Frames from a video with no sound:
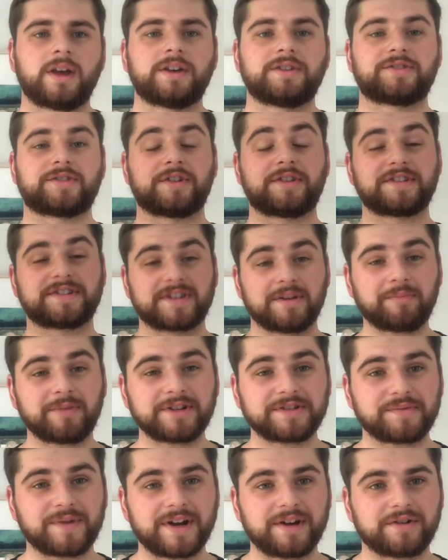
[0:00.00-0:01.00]
So the
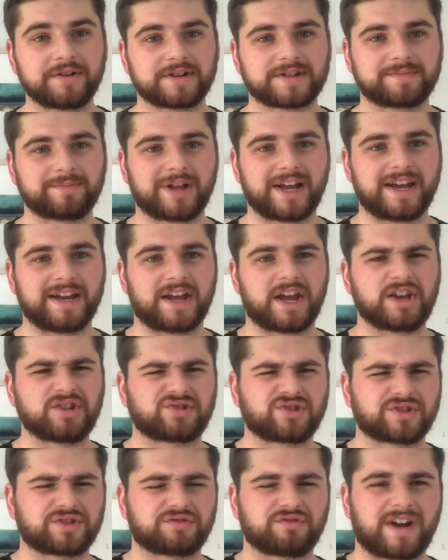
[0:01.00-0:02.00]
simplest way to explain
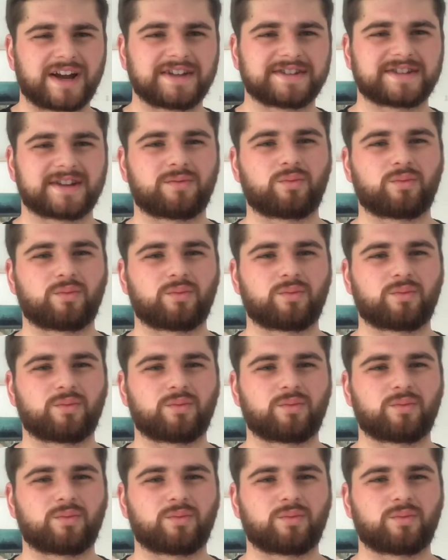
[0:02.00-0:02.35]
interest rates